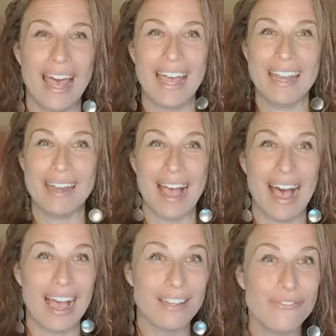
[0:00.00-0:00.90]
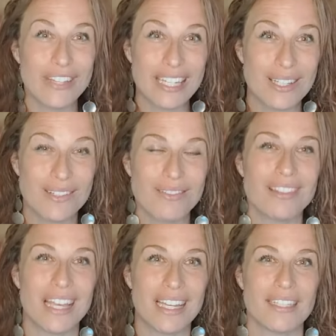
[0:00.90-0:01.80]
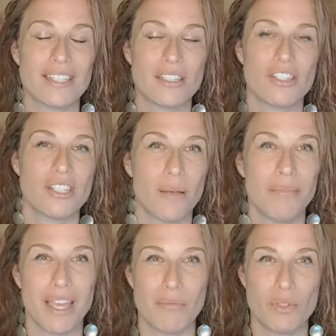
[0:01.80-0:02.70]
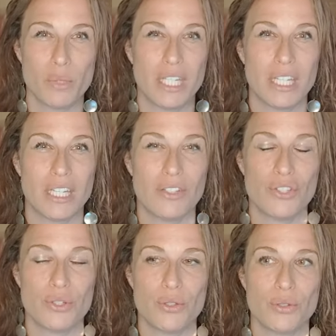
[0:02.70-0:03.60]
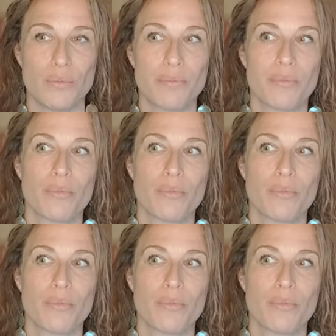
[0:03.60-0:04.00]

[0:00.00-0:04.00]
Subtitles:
And I feel that sometimes we need to